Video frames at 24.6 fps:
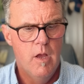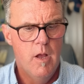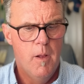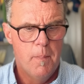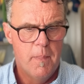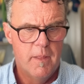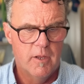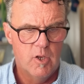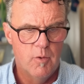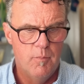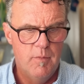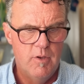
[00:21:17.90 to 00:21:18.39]

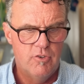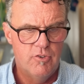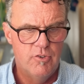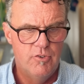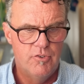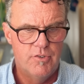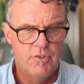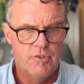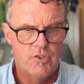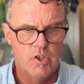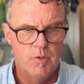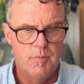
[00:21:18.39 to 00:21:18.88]
The
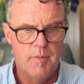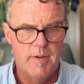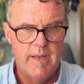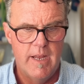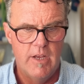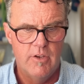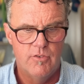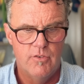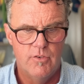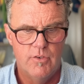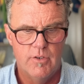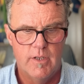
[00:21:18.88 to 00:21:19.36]
Commission's
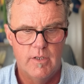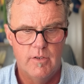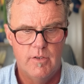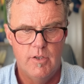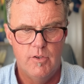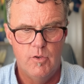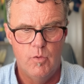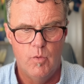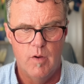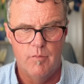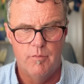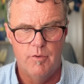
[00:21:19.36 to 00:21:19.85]
determination to
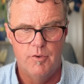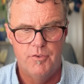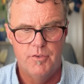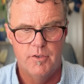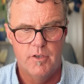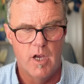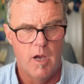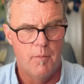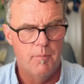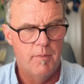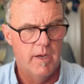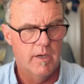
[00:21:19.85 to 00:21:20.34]
continue efforts to
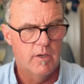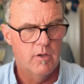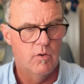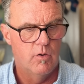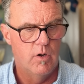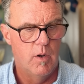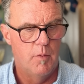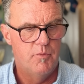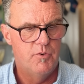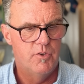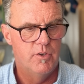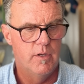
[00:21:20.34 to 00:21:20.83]
combat
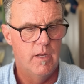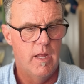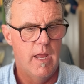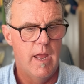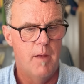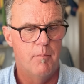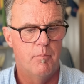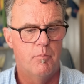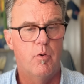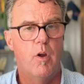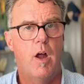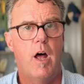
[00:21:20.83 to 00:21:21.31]
corruption
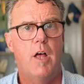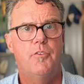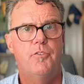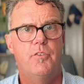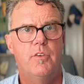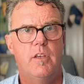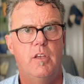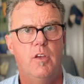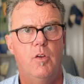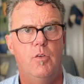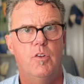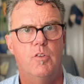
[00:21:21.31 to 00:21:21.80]
and
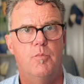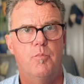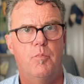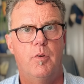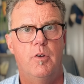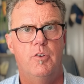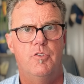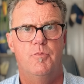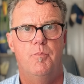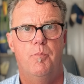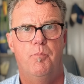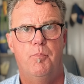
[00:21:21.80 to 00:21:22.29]
prosecute its
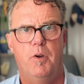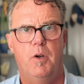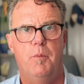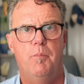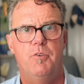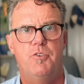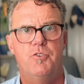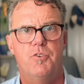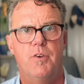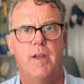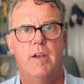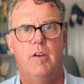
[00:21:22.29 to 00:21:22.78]
per
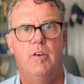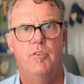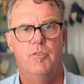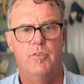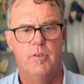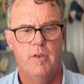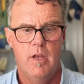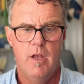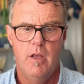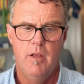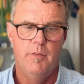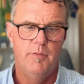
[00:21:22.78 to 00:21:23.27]
perpetrators.
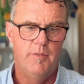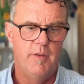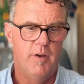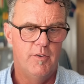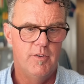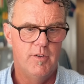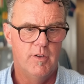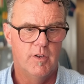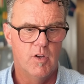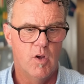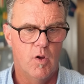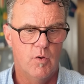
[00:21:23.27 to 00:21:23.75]
There
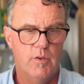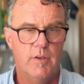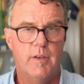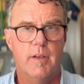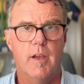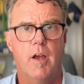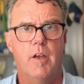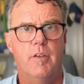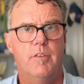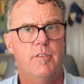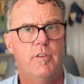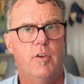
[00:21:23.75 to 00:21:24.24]
you go, you
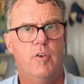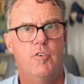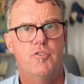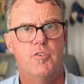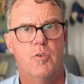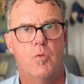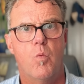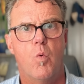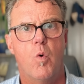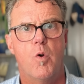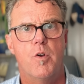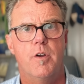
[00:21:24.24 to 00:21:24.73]
guys. There's
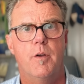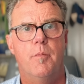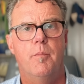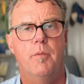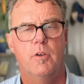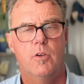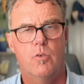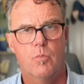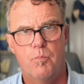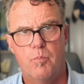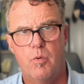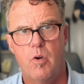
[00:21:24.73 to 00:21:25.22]
your warning.
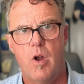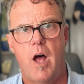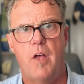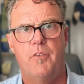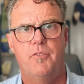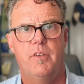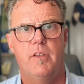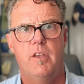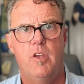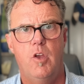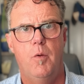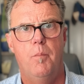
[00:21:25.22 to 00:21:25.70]

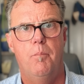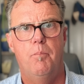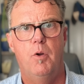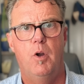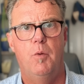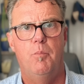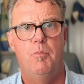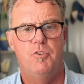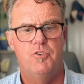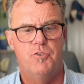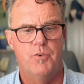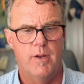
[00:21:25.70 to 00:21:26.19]
Prosecute
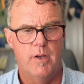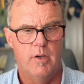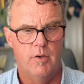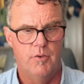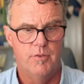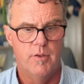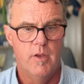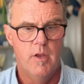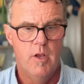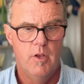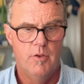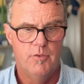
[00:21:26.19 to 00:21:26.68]

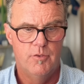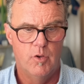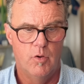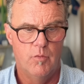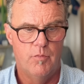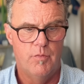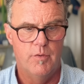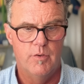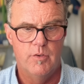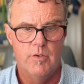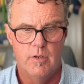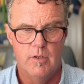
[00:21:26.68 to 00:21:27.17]
perpetrators. So
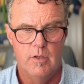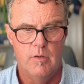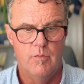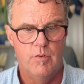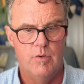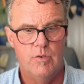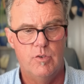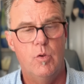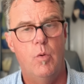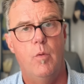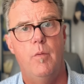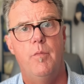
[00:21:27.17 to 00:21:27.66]
if you're if
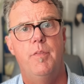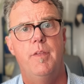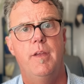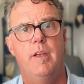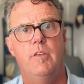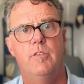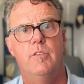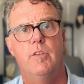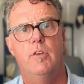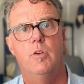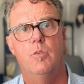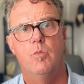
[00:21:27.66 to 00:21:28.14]
you're doing
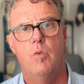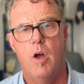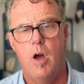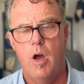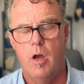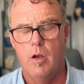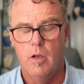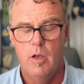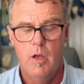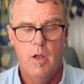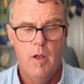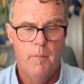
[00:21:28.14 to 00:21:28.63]
things that are
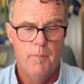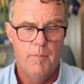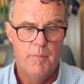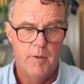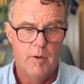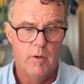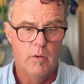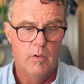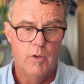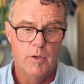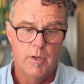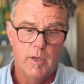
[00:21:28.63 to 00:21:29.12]
wrong,
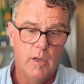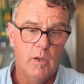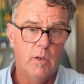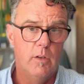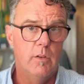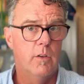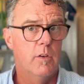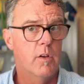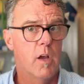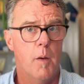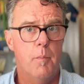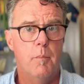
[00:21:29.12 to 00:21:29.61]
they're looking
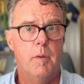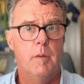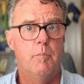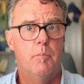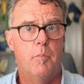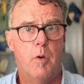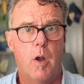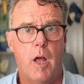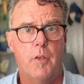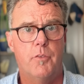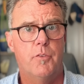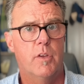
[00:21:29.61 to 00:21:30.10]
to come and
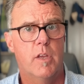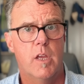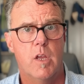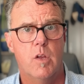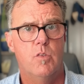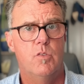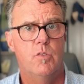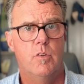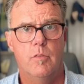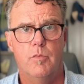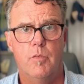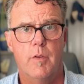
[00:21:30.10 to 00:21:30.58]

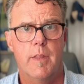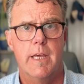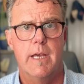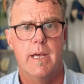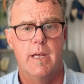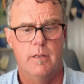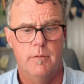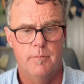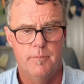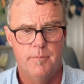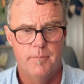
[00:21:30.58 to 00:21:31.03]
prosecute you for that.